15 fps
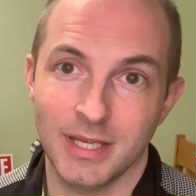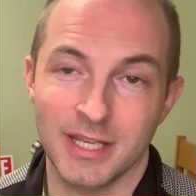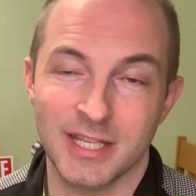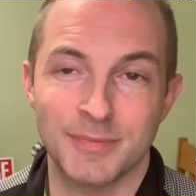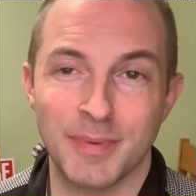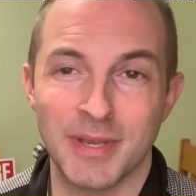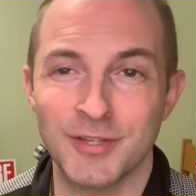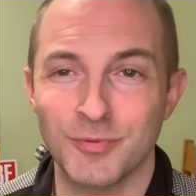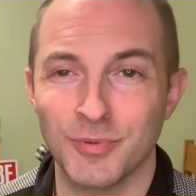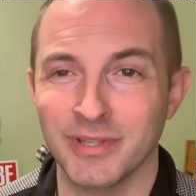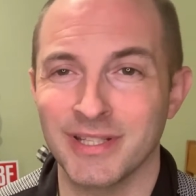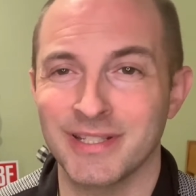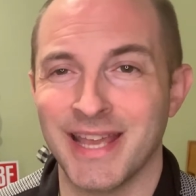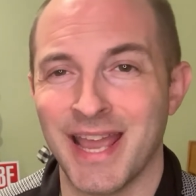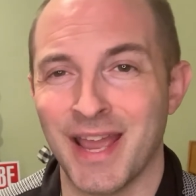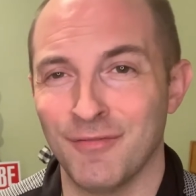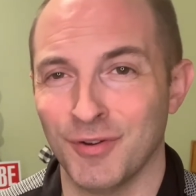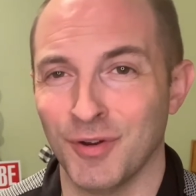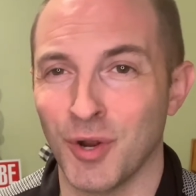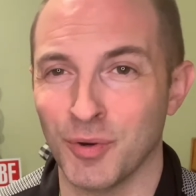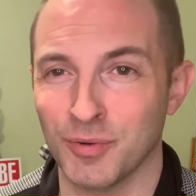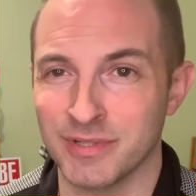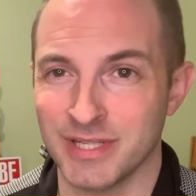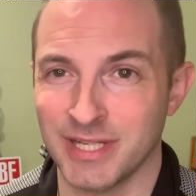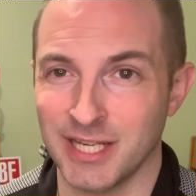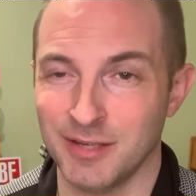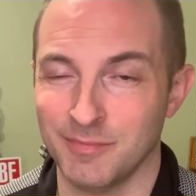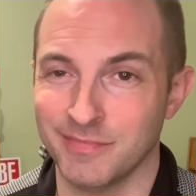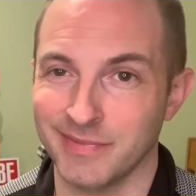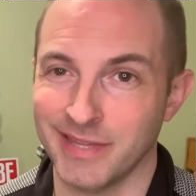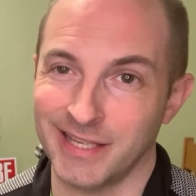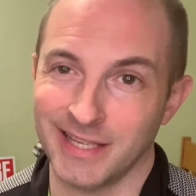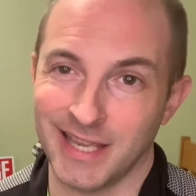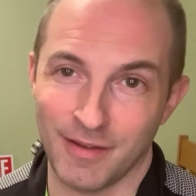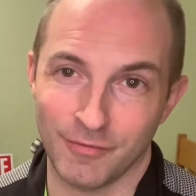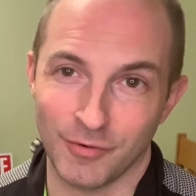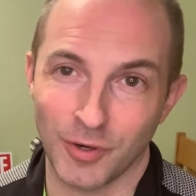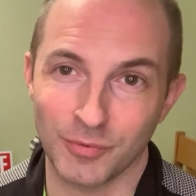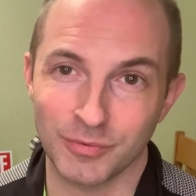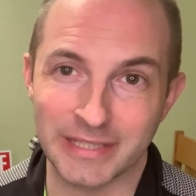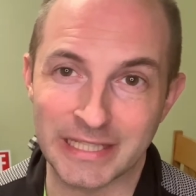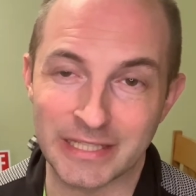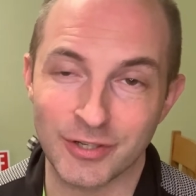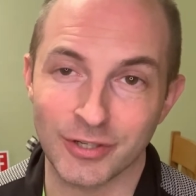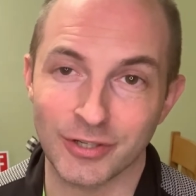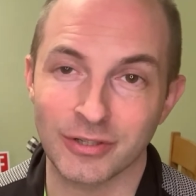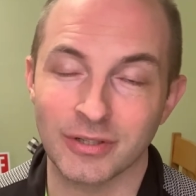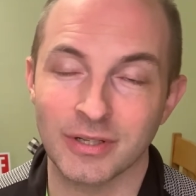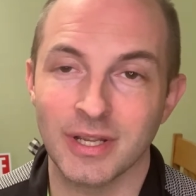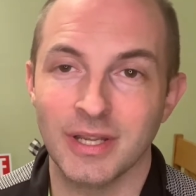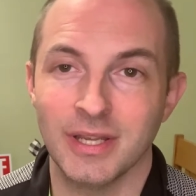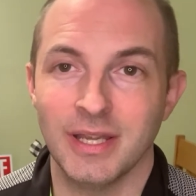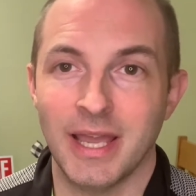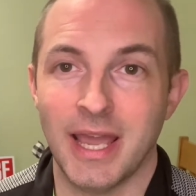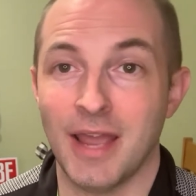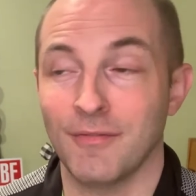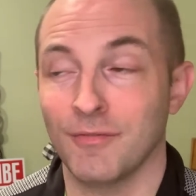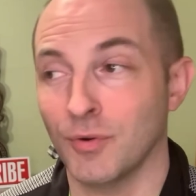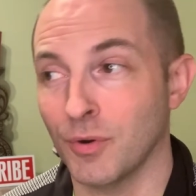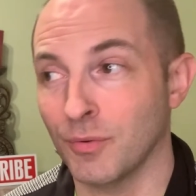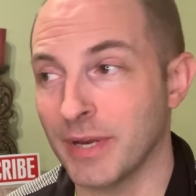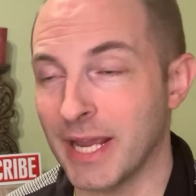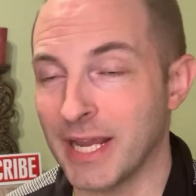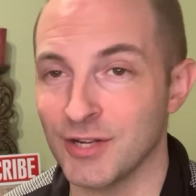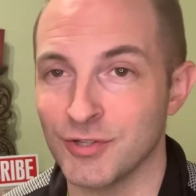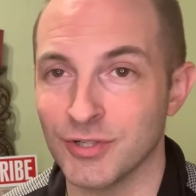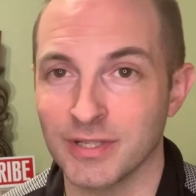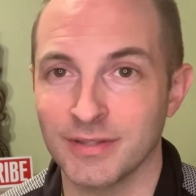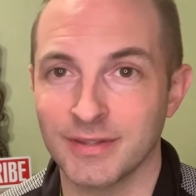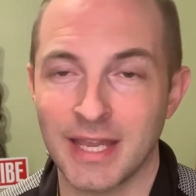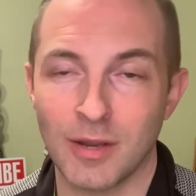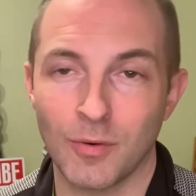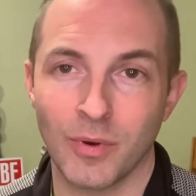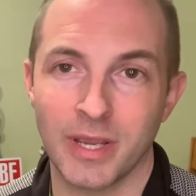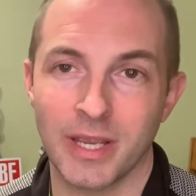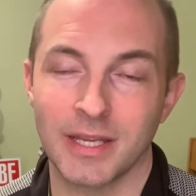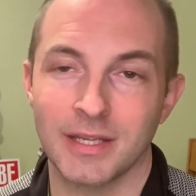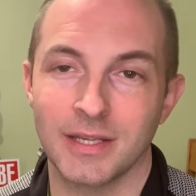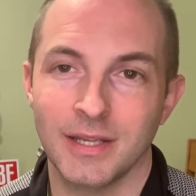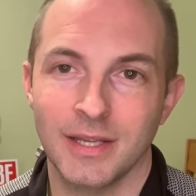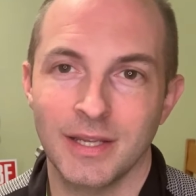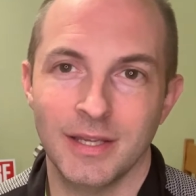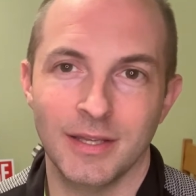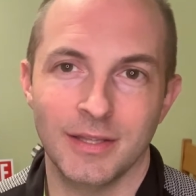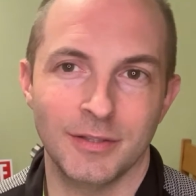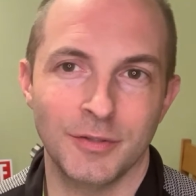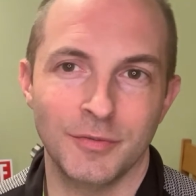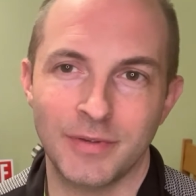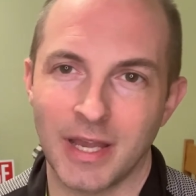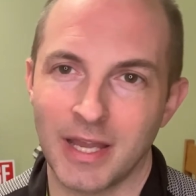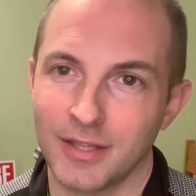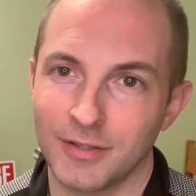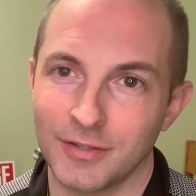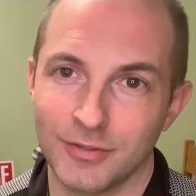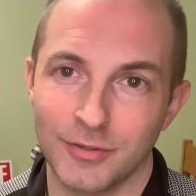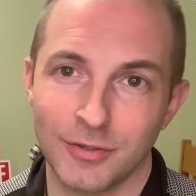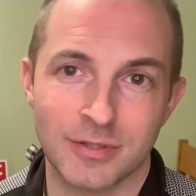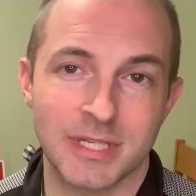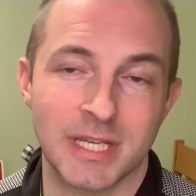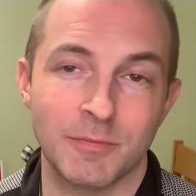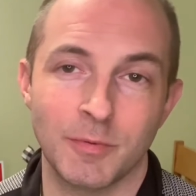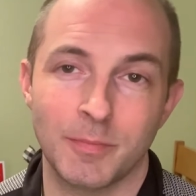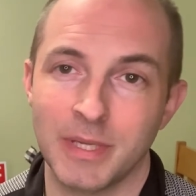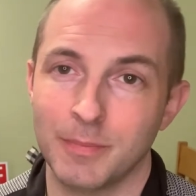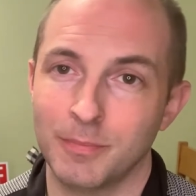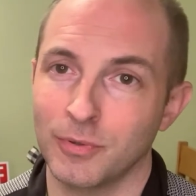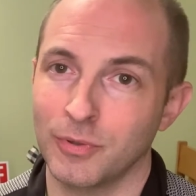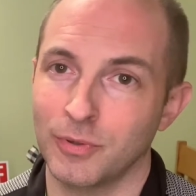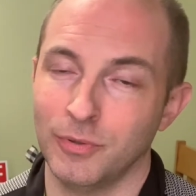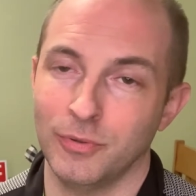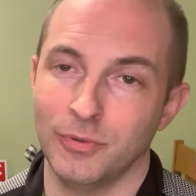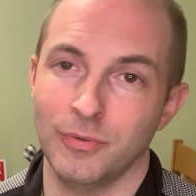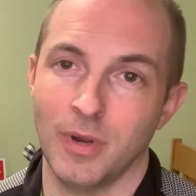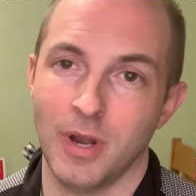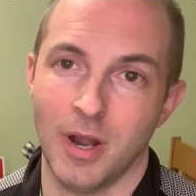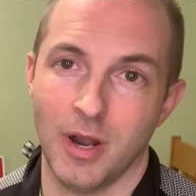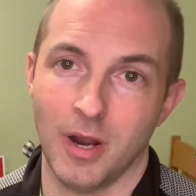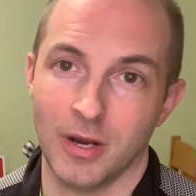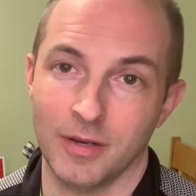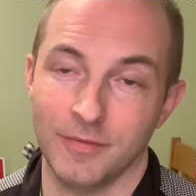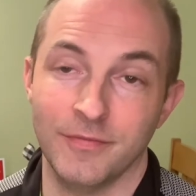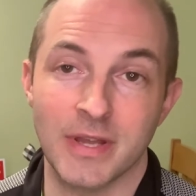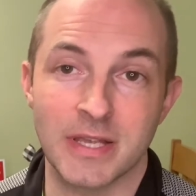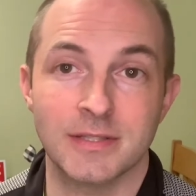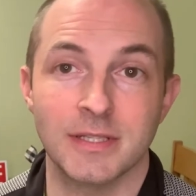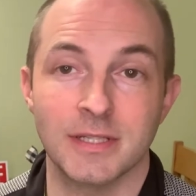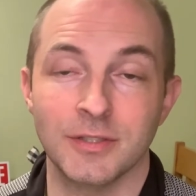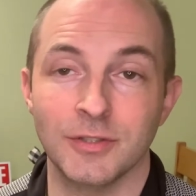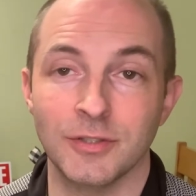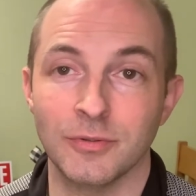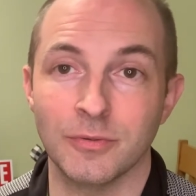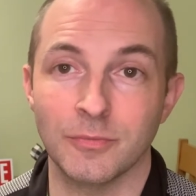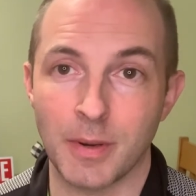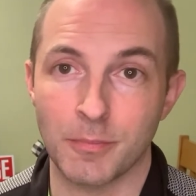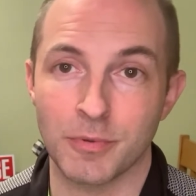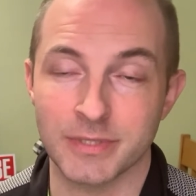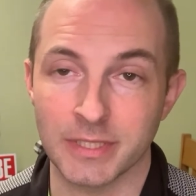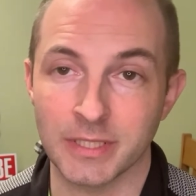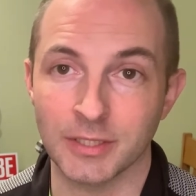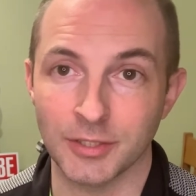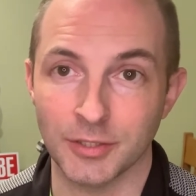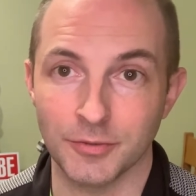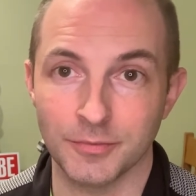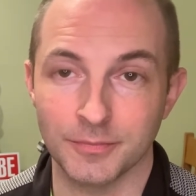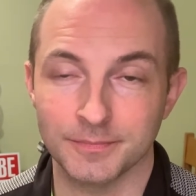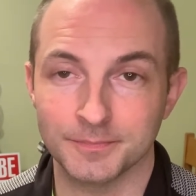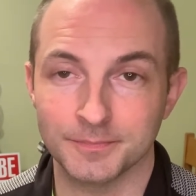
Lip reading: It's best really to have your own team, like have your own lender, have your own agent. That way you've got your team of people who are invested in you and representing you.